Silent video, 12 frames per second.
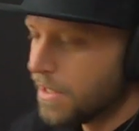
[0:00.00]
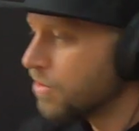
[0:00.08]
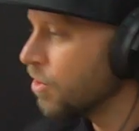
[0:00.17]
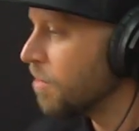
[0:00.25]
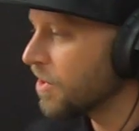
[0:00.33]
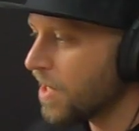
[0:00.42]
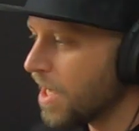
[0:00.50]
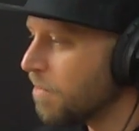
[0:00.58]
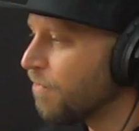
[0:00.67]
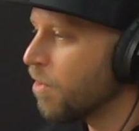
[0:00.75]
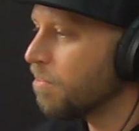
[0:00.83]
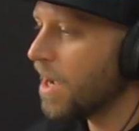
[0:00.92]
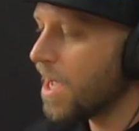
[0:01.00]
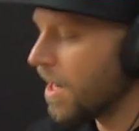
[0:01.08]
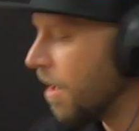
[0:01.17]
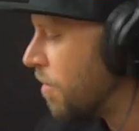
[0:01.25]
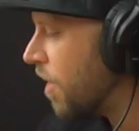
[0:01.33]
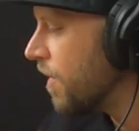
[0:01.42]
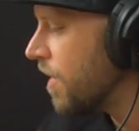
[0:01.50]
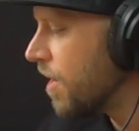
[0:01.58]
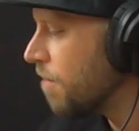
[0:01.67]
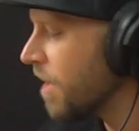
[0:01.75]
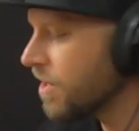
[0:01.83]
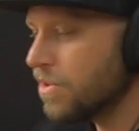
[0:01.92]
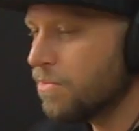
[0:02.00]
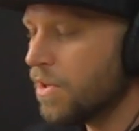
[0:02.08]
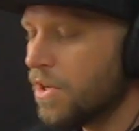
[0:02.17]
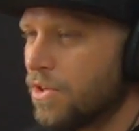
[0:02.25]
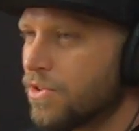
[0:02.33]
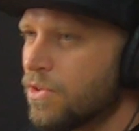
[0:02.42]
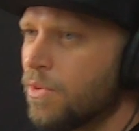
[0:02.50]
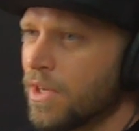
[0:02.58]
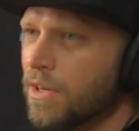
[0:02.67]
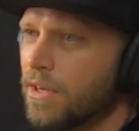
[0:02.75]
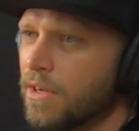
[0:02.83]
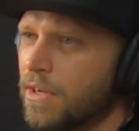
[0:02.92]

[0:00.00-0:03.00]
doing my thing before bed and I'm on there and I'm like, "Dude, what are you doing?"